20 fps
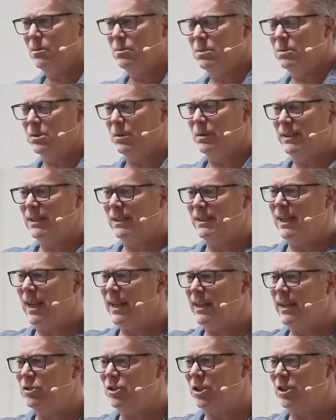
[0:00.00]
was going to
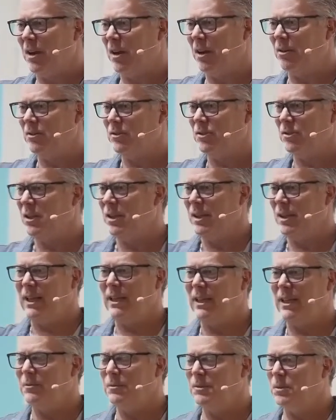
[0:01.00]
take charge
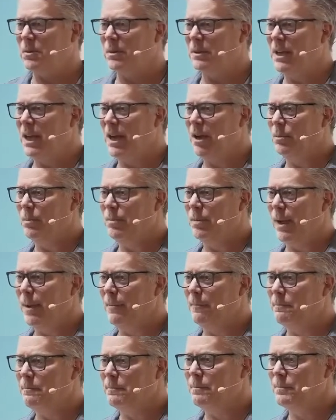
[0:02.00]
and he was going to help
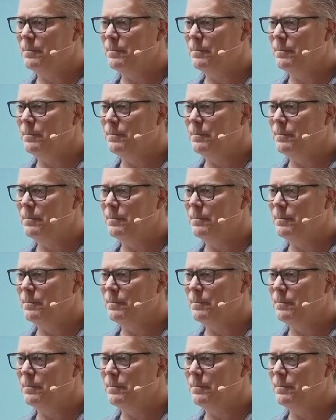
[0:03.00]
them.